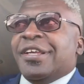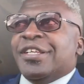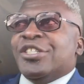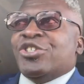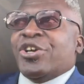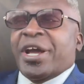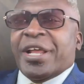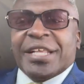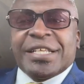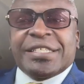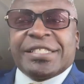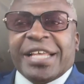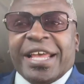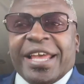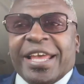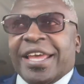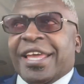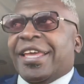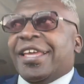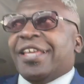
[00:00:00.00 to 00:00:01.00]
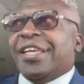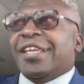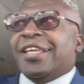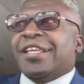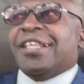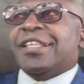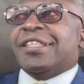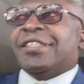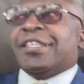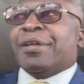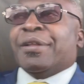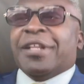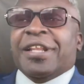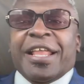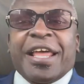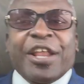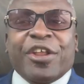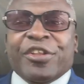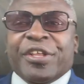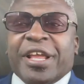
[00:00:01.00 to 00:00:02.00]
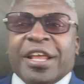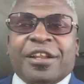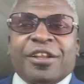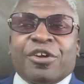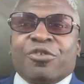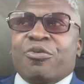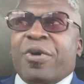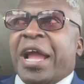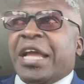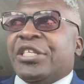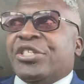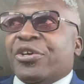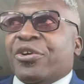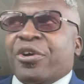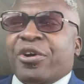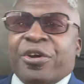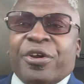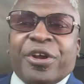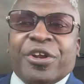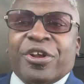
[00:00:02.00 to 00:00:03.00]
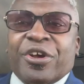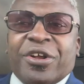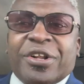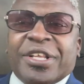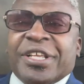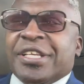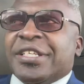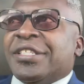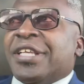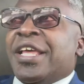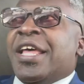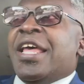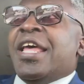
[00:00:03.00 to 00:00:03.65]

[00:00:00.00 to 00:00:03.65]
trying to say the letter didn't look right to her and all this.